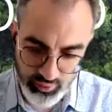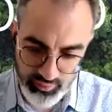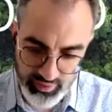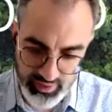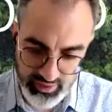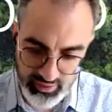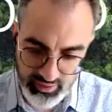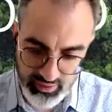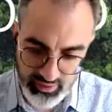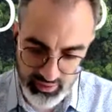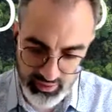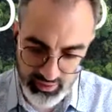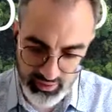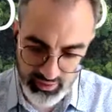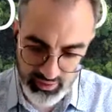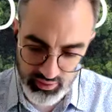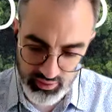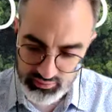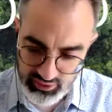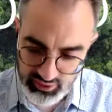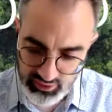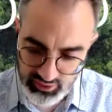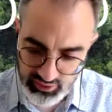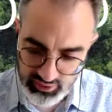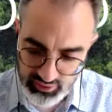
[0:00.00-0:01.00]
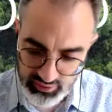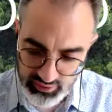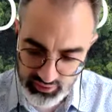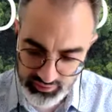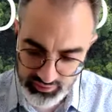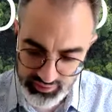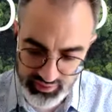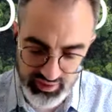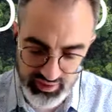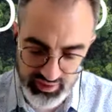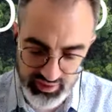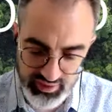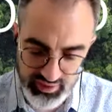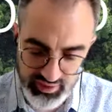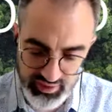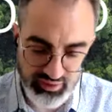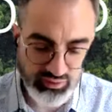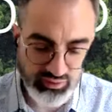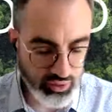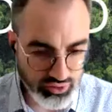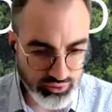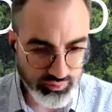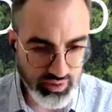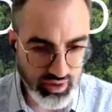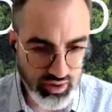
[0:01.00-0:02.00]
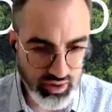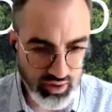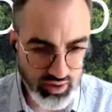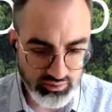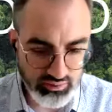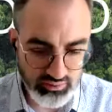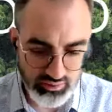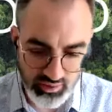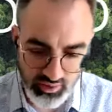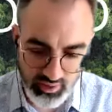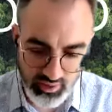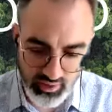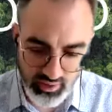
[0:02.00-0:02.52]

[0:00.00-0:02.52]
may not uh, think too much about,